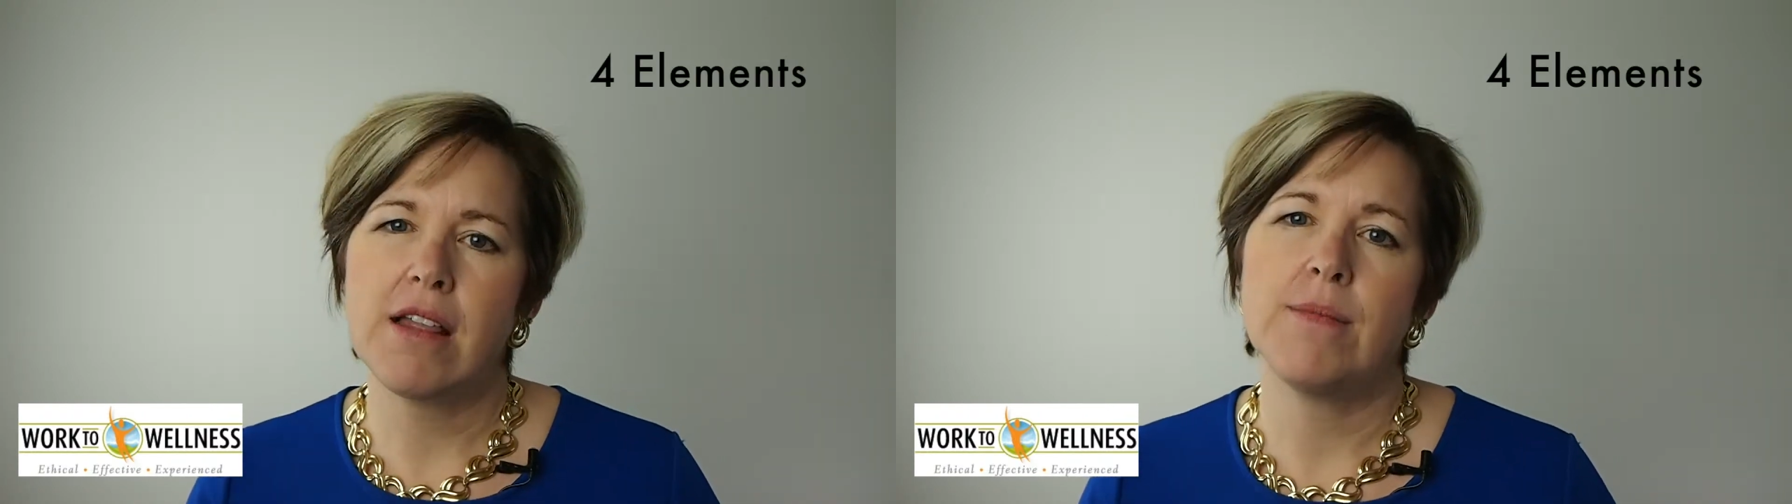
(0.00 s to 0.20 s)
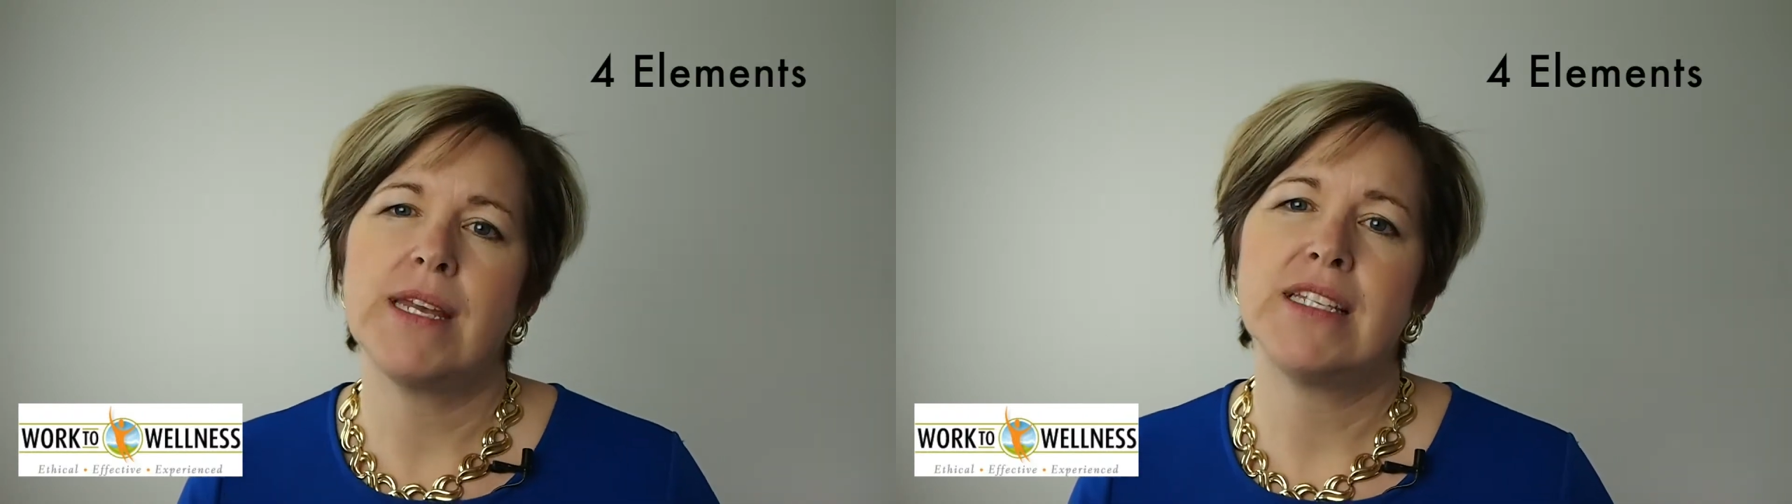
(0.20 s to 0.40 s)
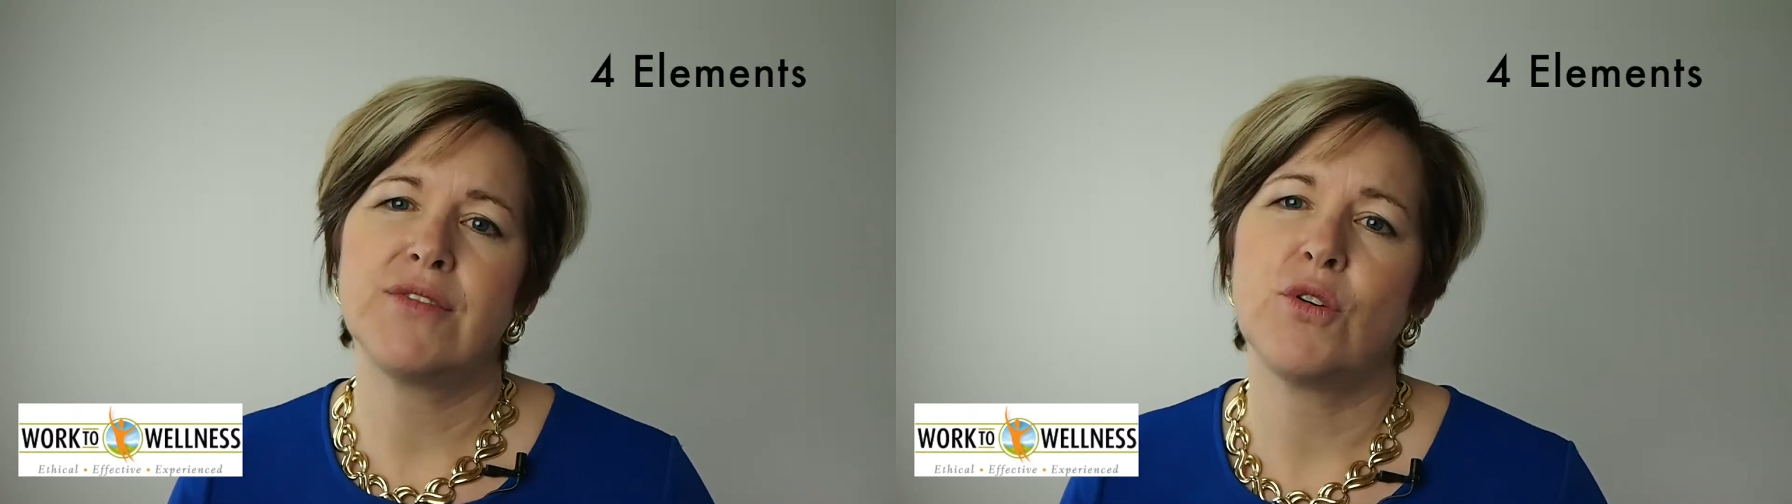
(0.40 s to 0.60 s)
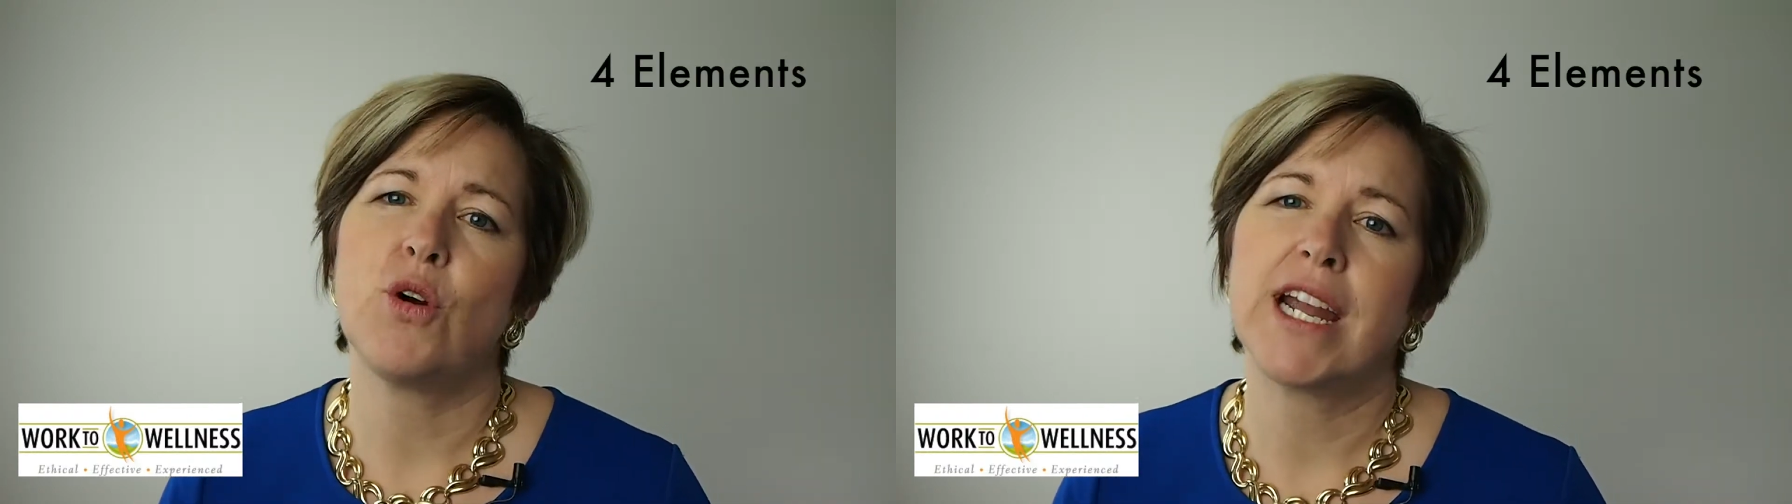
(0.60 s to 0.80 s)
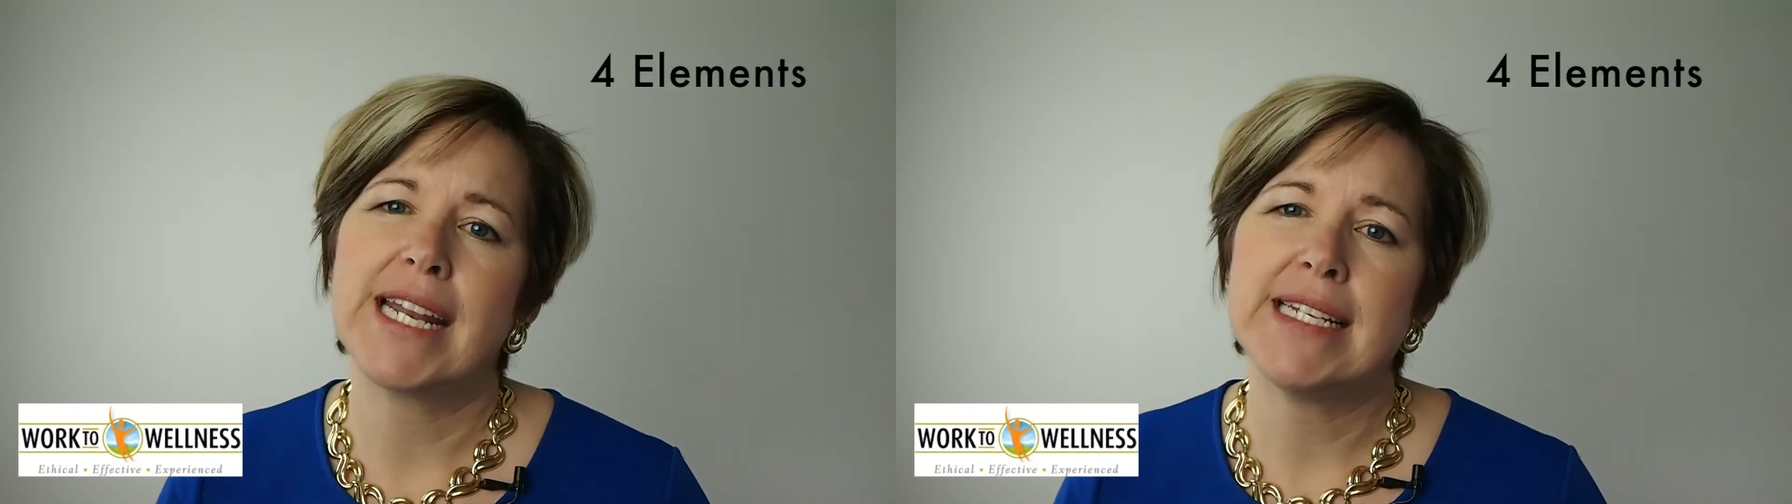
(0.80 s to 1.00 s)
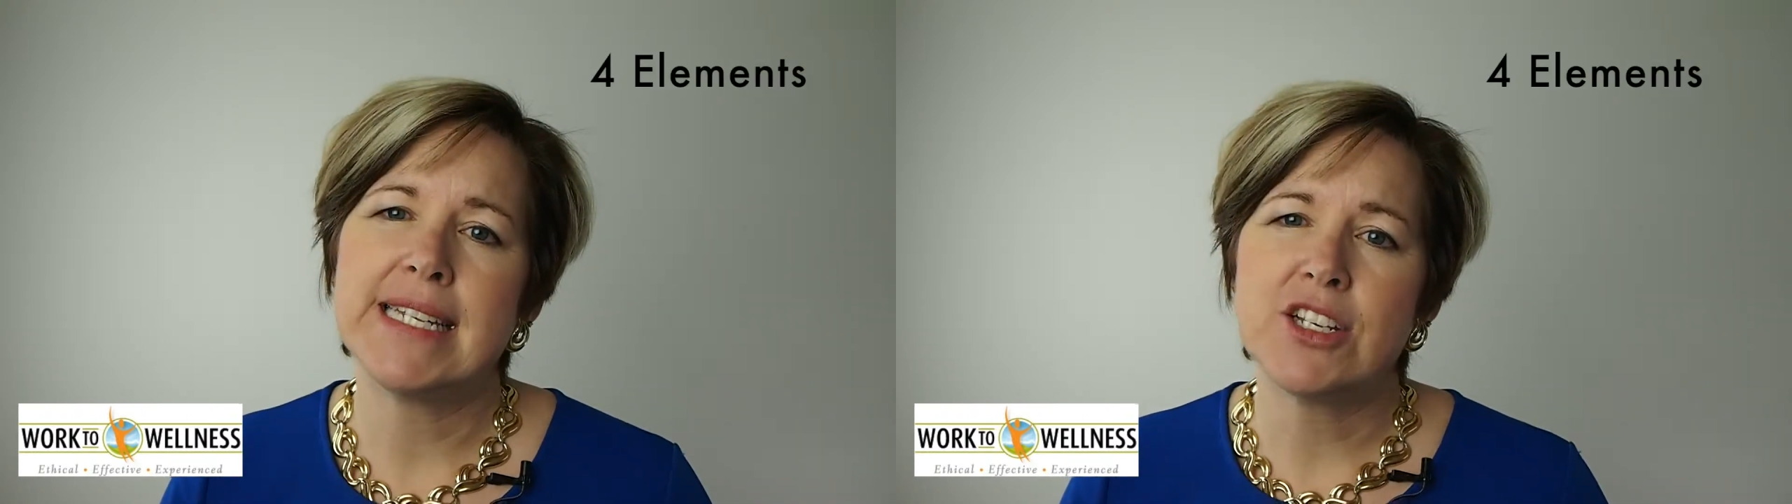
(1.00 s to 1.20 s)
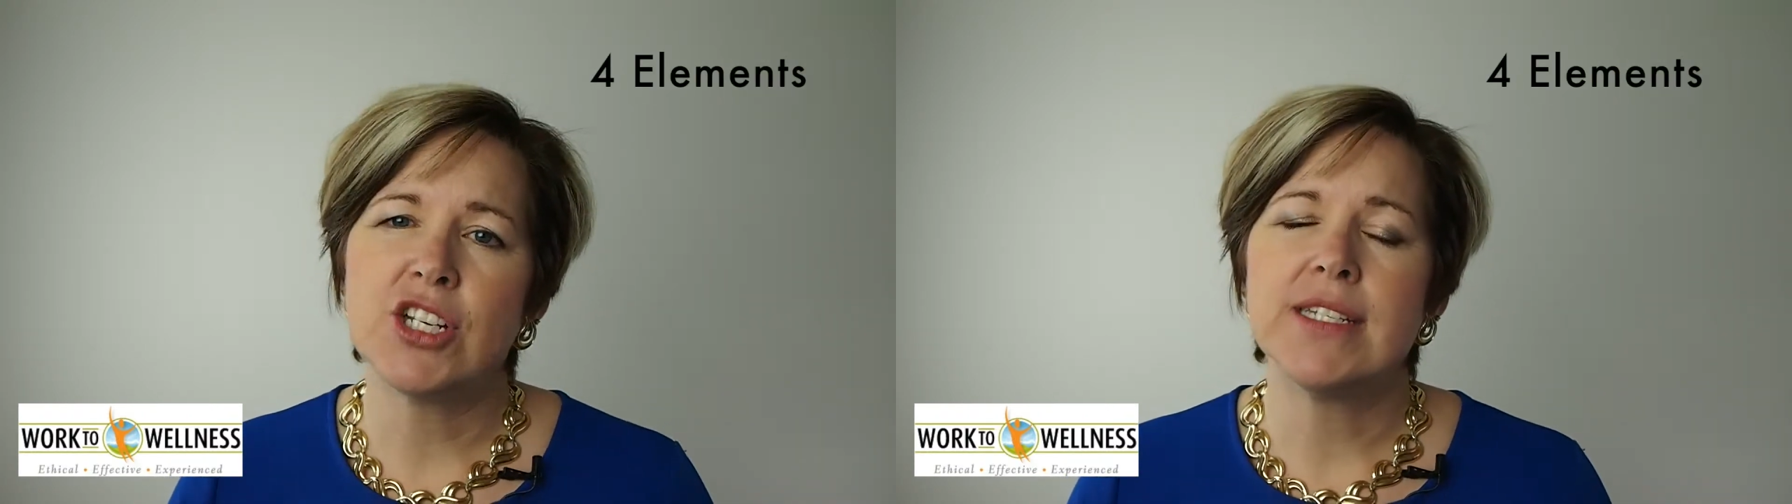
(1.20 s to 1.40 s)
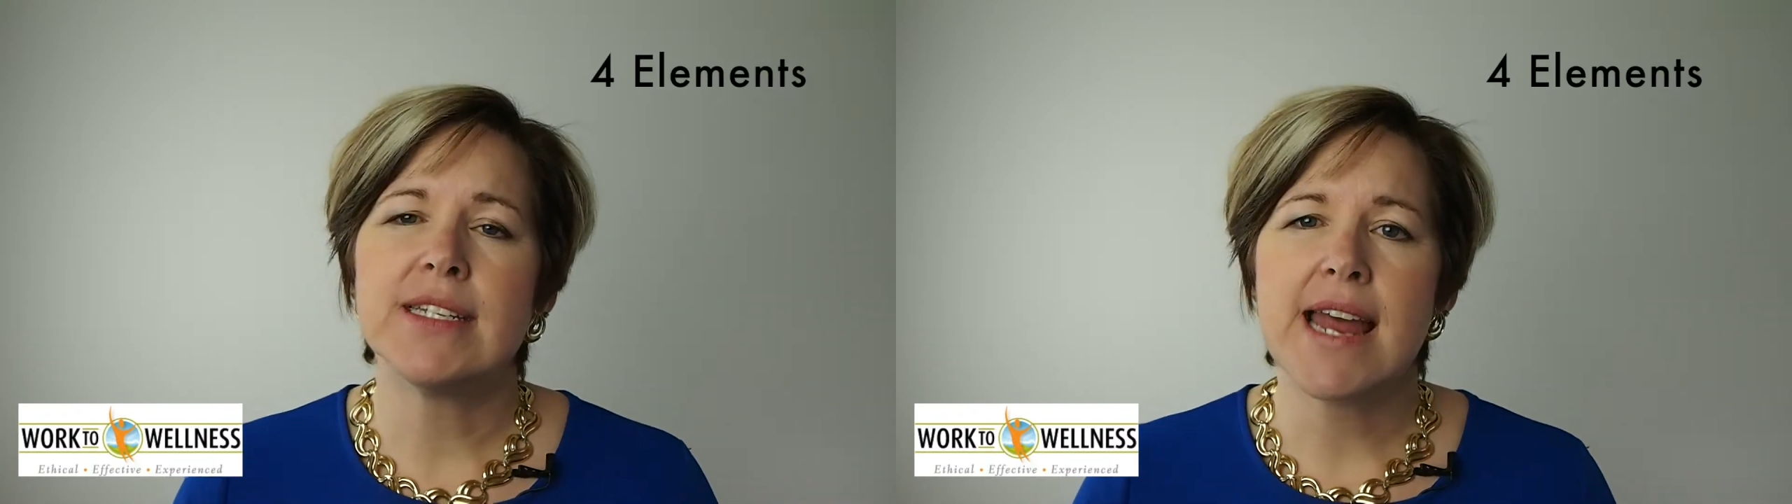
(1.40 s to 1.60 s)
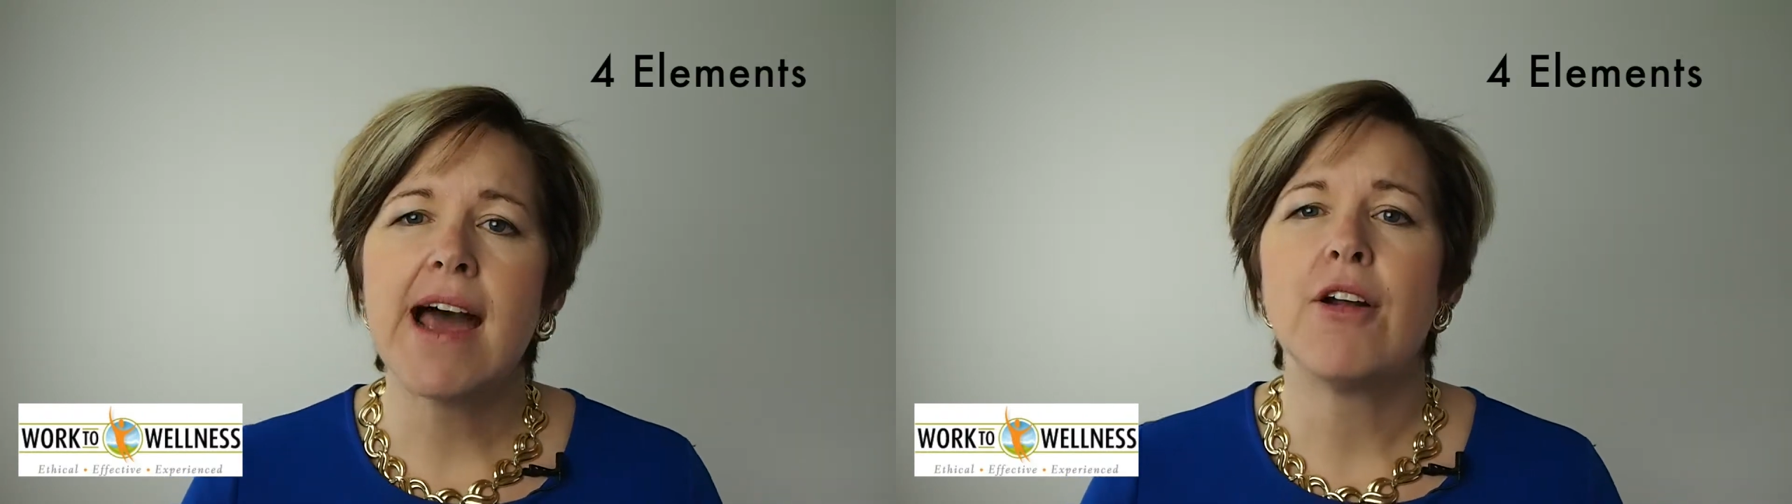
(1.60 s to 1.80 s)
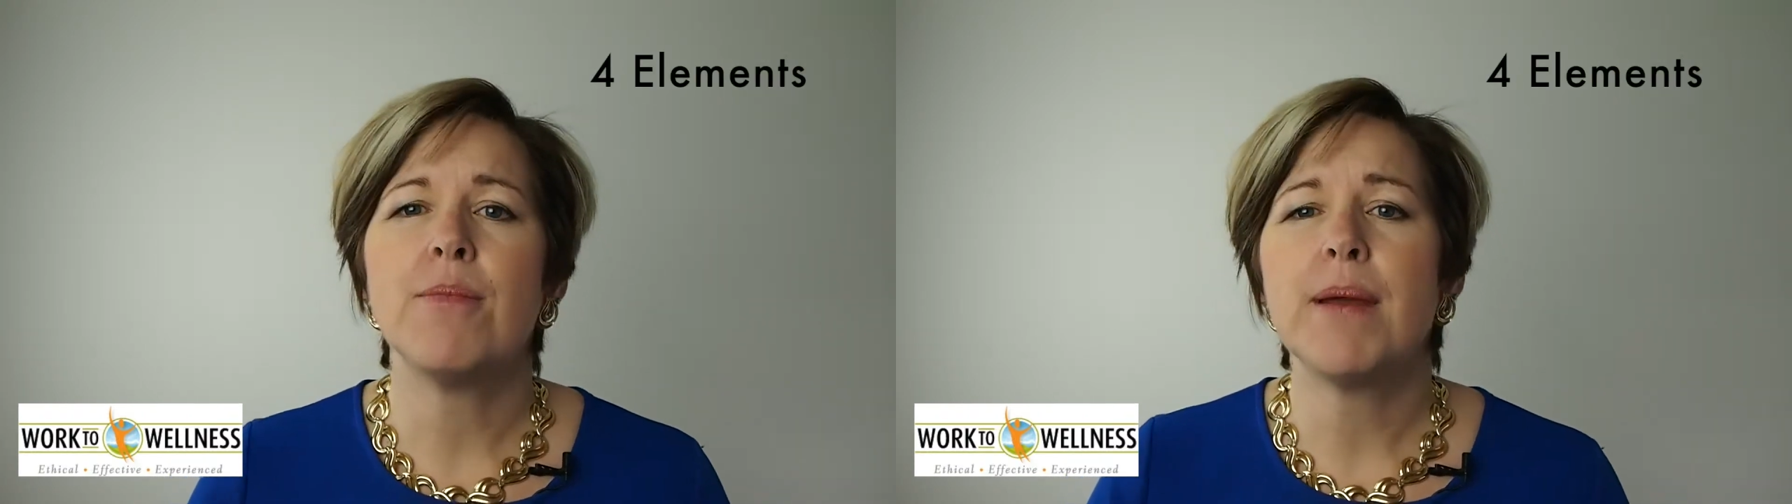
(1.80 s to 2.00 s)
elements for organizations and
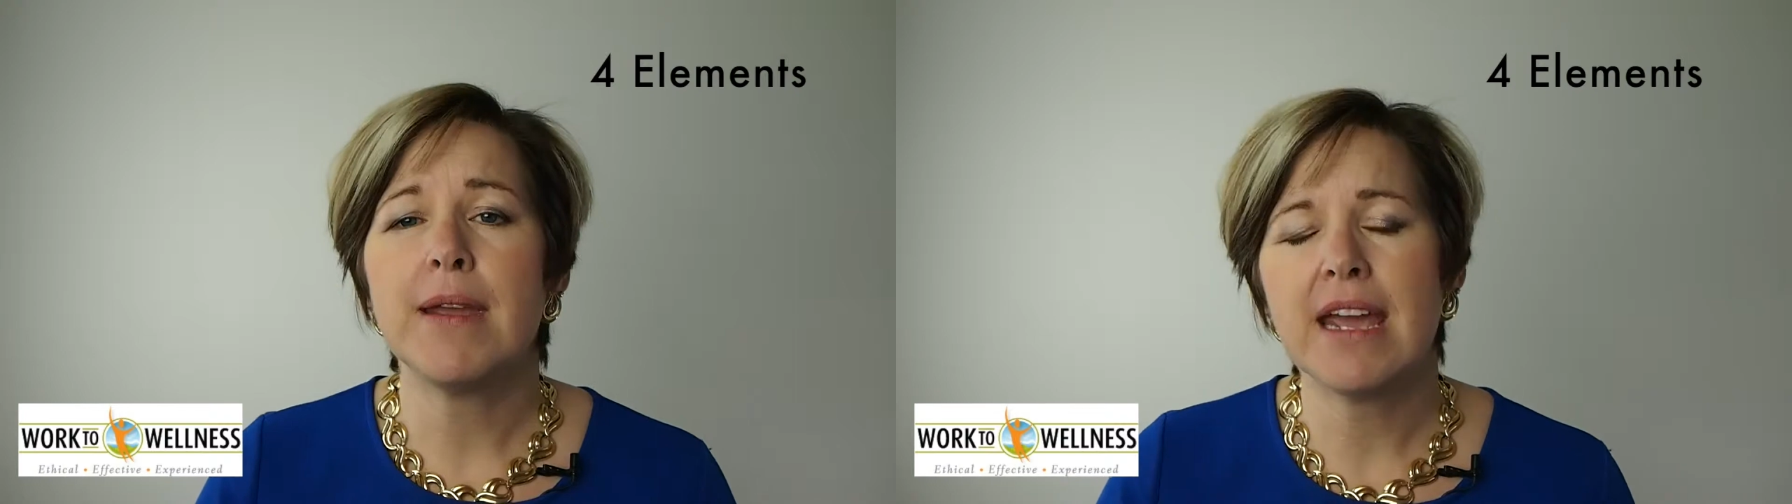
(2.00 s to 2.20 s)
how to